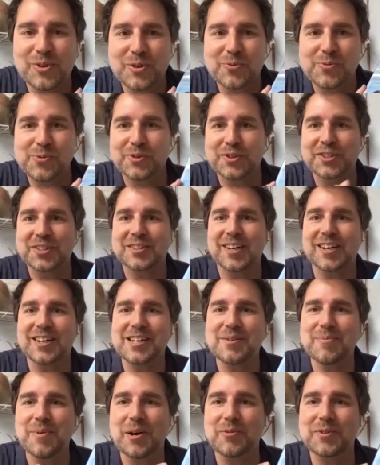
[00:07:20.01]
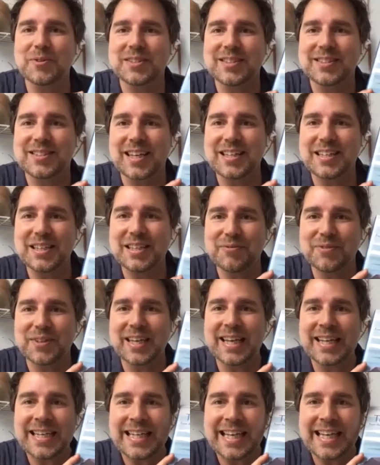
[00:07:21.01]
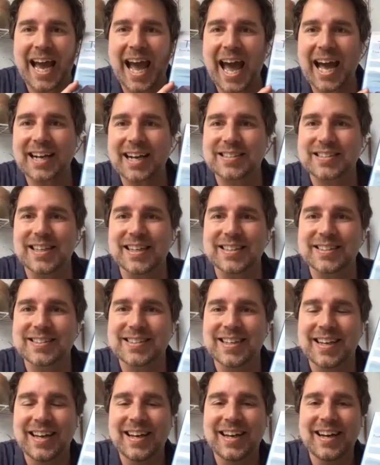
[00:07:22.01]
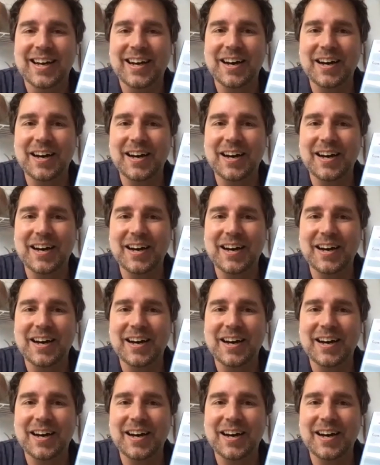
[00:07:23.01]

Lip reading: we were just talking about, was this idea of gaining access.